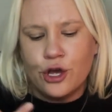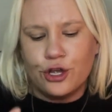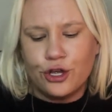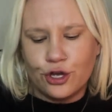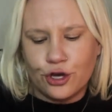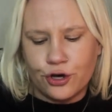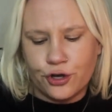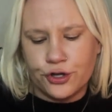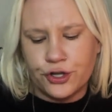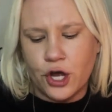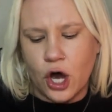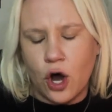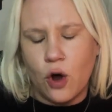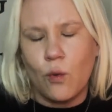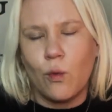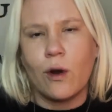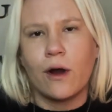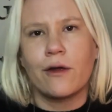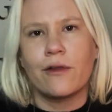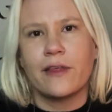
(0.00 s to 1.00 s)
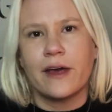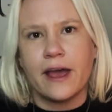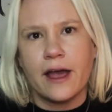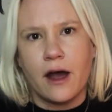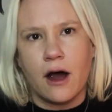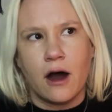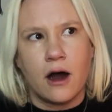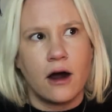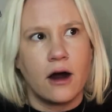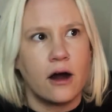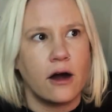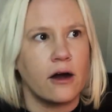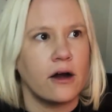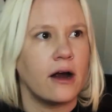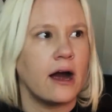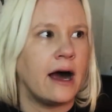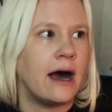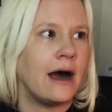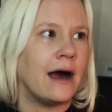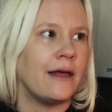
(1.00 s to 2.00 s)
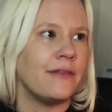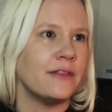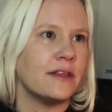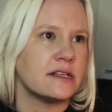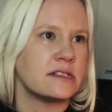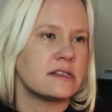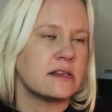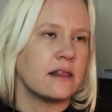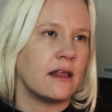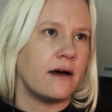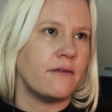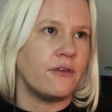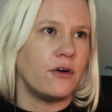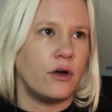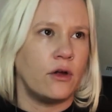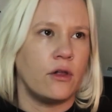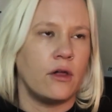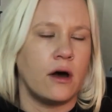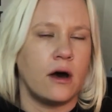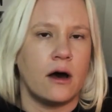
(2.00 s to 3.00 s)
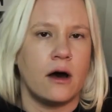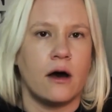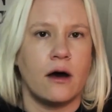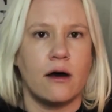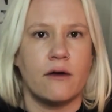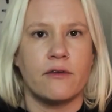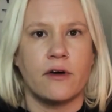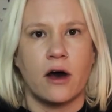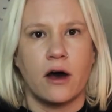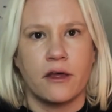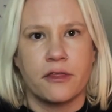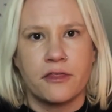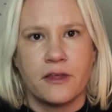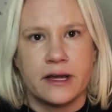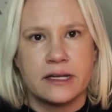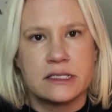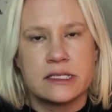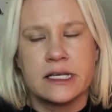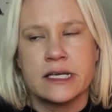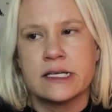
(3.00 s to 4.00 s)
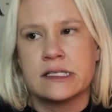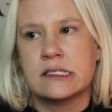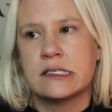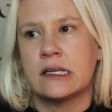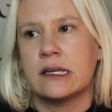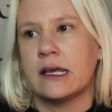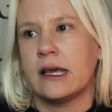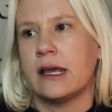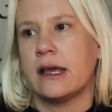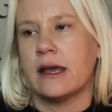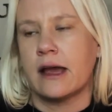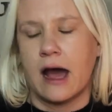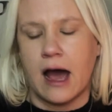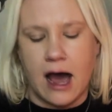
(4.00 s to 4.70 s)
You'll know where they are on this level of authenticity,